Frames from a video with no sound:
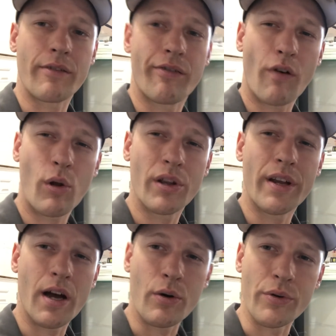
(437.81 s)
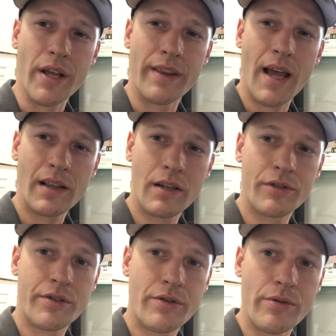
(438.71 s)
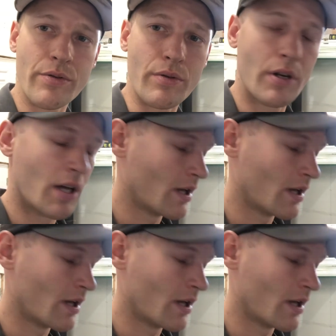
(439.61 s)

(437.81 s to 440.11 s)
fallen out, and that little screw